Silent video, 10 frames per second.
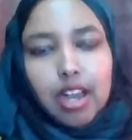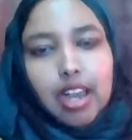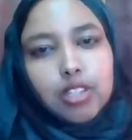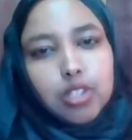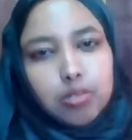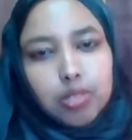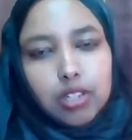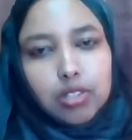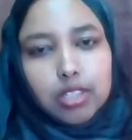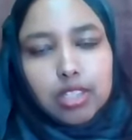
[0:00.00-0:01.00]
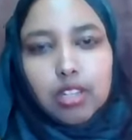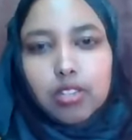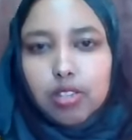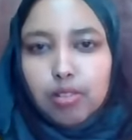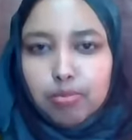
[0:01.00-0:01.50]
I just wanted to say
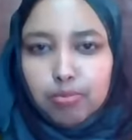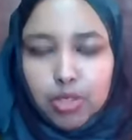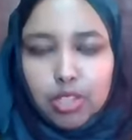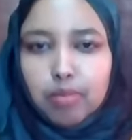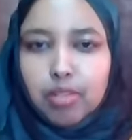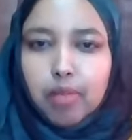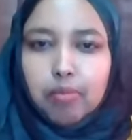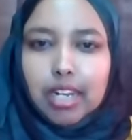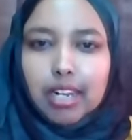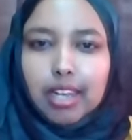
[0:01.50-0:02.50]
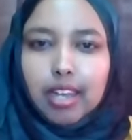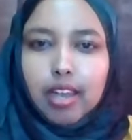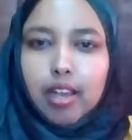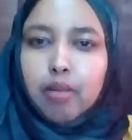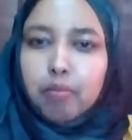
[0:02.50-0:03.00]
to the Muslim
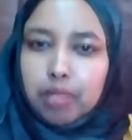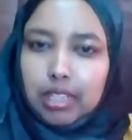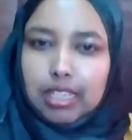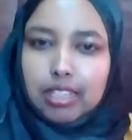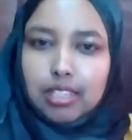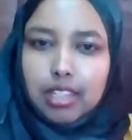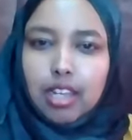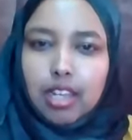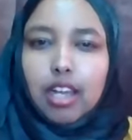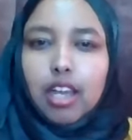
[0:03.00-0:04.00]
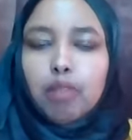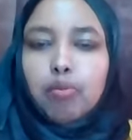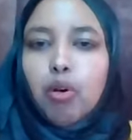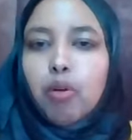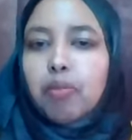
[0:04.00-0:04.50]
community please keep
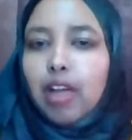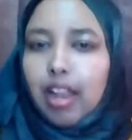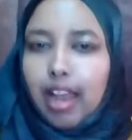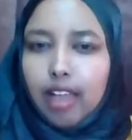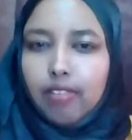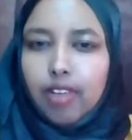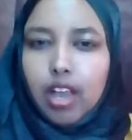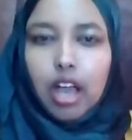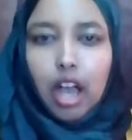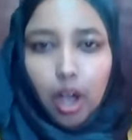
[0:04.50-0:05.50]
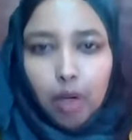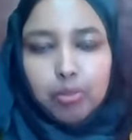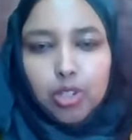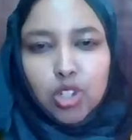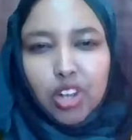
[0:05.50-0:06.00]
hope alive help
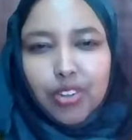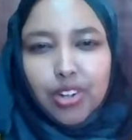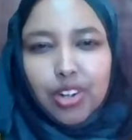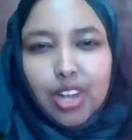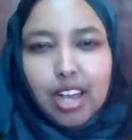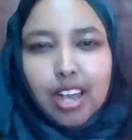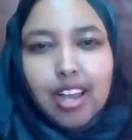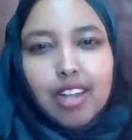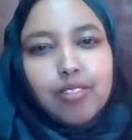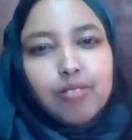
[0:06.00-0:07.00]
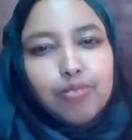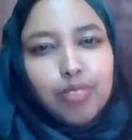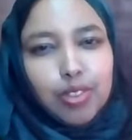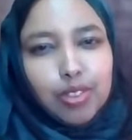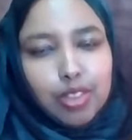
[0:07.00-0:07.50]
each other. And
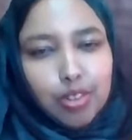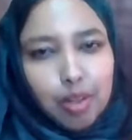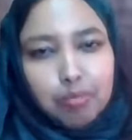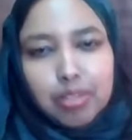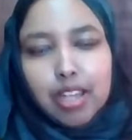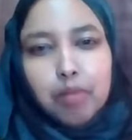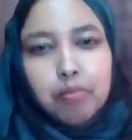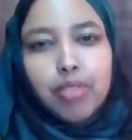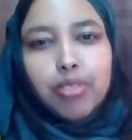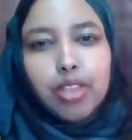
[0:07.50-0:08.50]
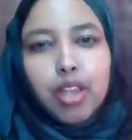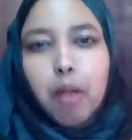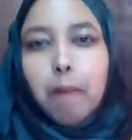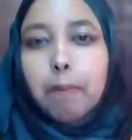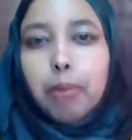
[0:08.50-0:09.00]
for the Ramadan month,
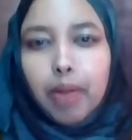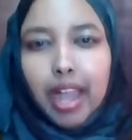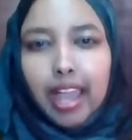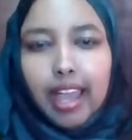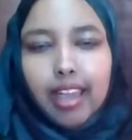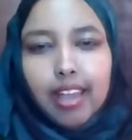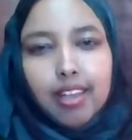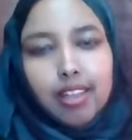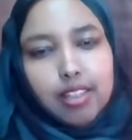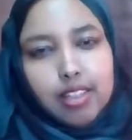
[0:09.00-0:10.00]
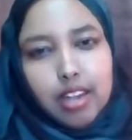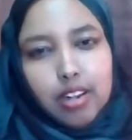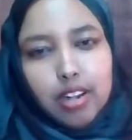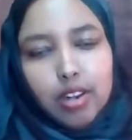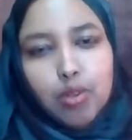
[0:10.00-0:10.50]
pray that
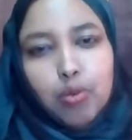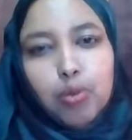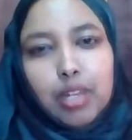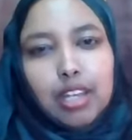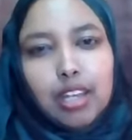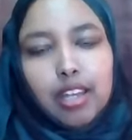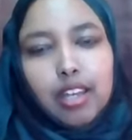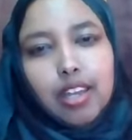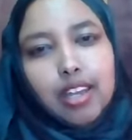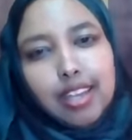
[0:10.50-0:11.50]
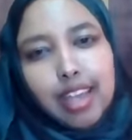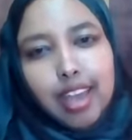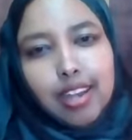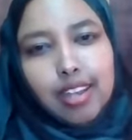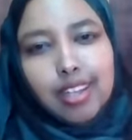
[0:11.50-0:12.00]
we
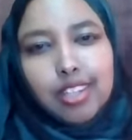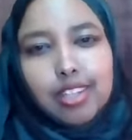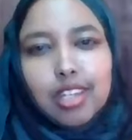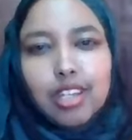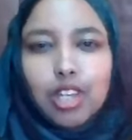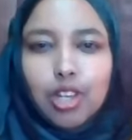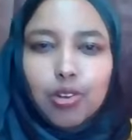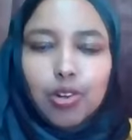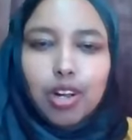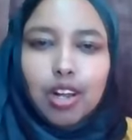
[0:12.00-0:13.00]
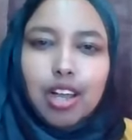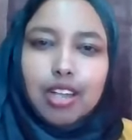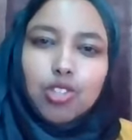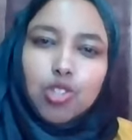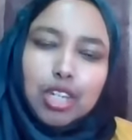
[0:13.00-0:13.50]
get the cure,
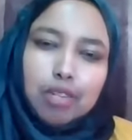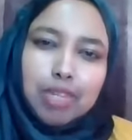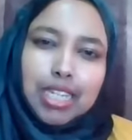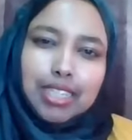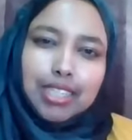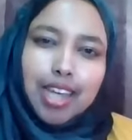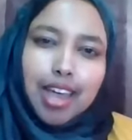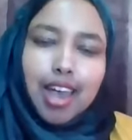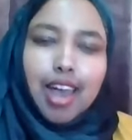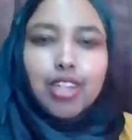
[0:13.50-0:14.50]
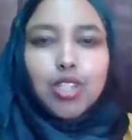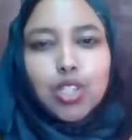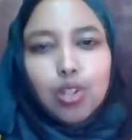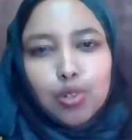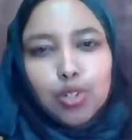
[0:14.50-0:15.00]
treatment, and
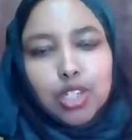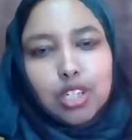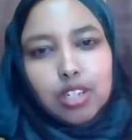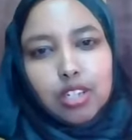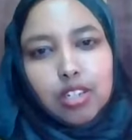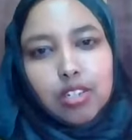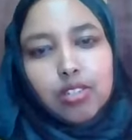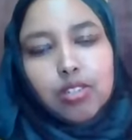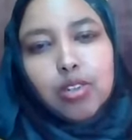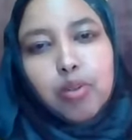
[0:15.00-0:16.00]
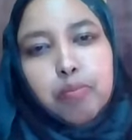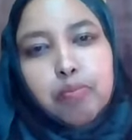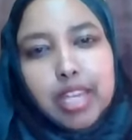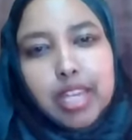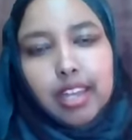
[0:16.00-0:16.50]
solution to
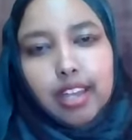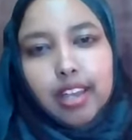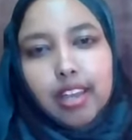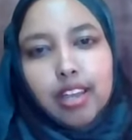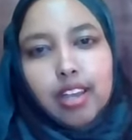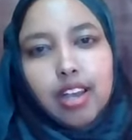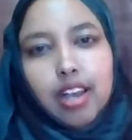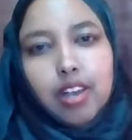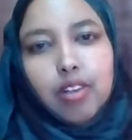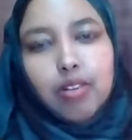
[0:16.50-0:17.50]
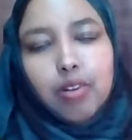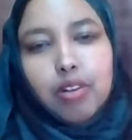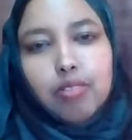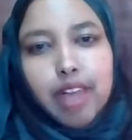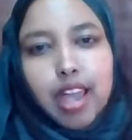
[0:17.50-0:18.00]
beating uh,
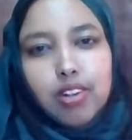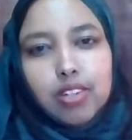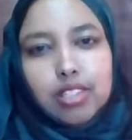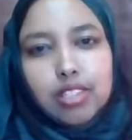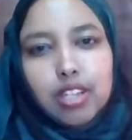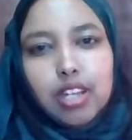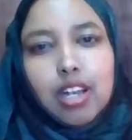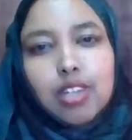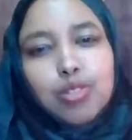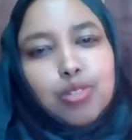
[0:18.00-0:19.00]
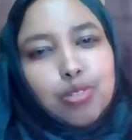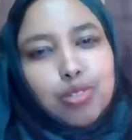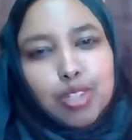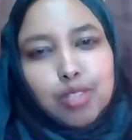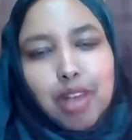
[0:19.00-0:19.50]
coronavirus as soon
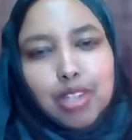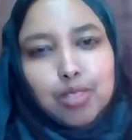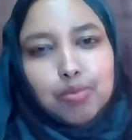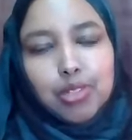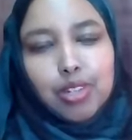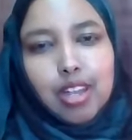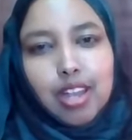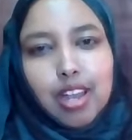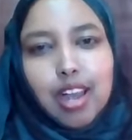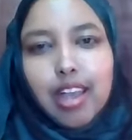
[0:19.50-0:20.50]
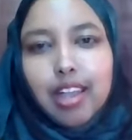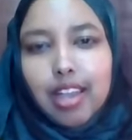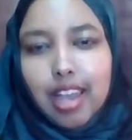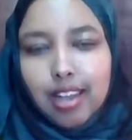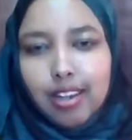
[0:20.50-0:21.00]
as possible. I
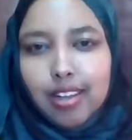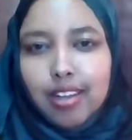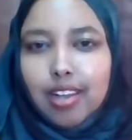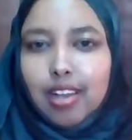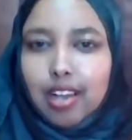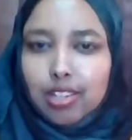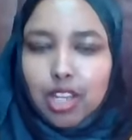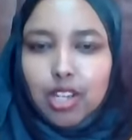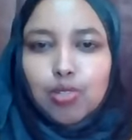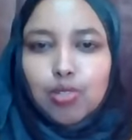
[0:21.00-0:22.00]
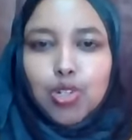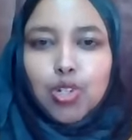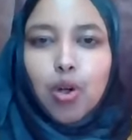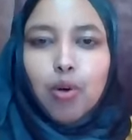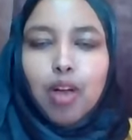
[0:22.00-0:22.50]
again, uh,
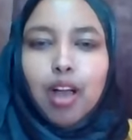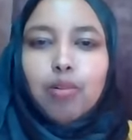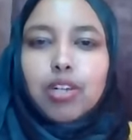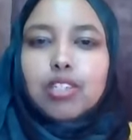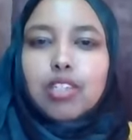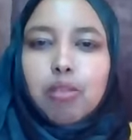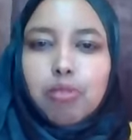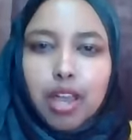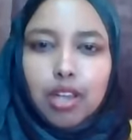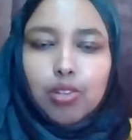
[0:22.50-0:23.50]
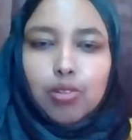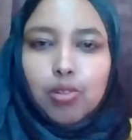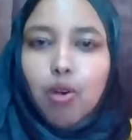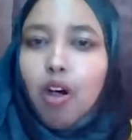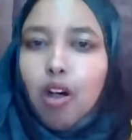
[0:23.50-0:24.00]
Show, I want to say thank you
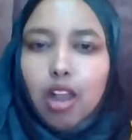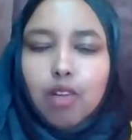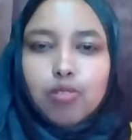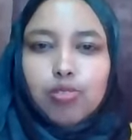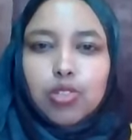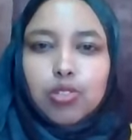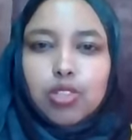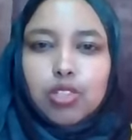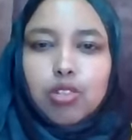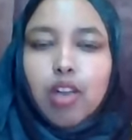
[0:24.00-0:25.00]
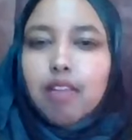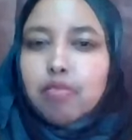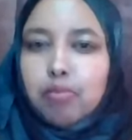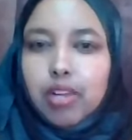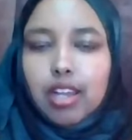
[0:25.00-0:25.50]
to all our viewers, to
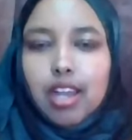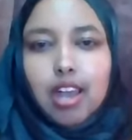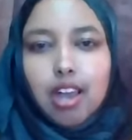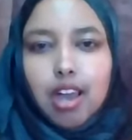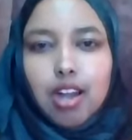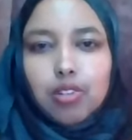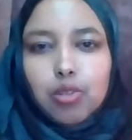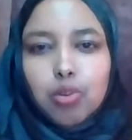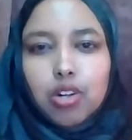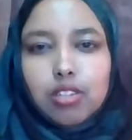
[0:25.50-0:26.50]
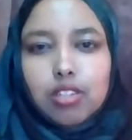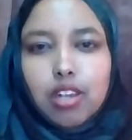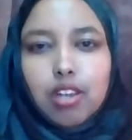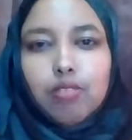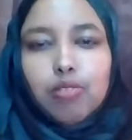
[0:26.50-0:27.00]
everybody around the world
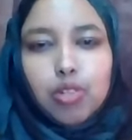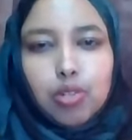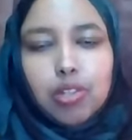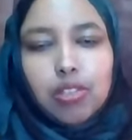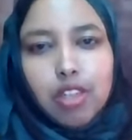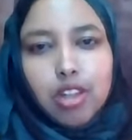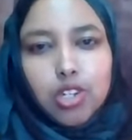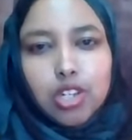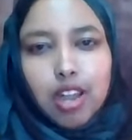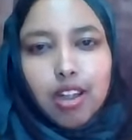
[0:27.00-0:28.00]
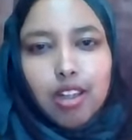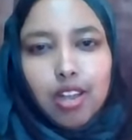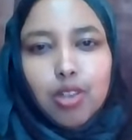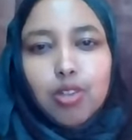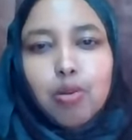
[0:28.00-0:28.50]
for doing their share.
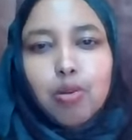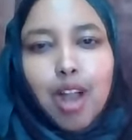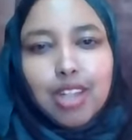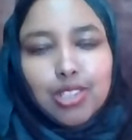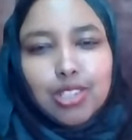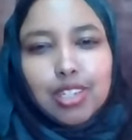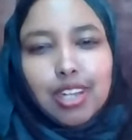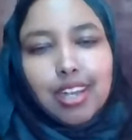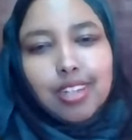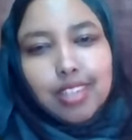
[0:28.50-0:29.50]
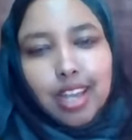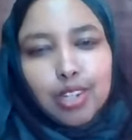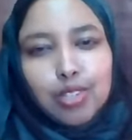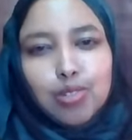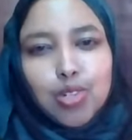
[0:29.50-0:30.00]
You're watching
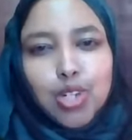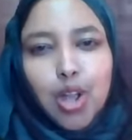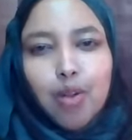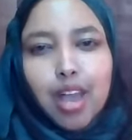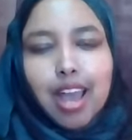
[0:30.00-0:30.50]
Deqa Nur Show.